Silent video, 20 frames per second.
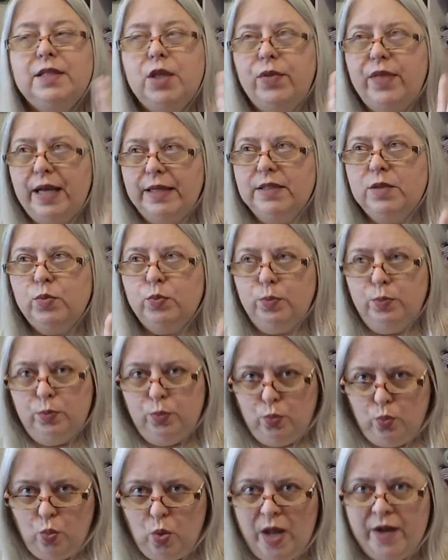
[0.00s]
So that's
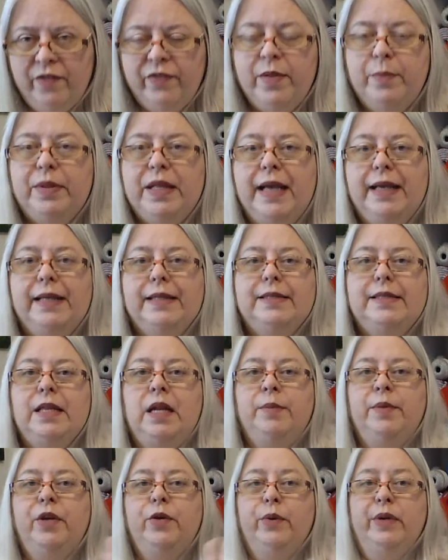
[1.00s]
one of the blankets
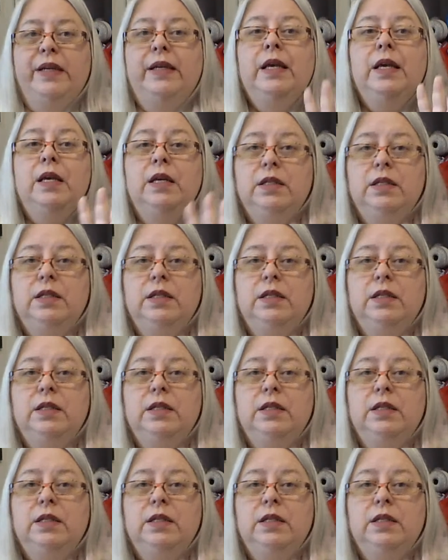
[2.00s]
that I'm doing.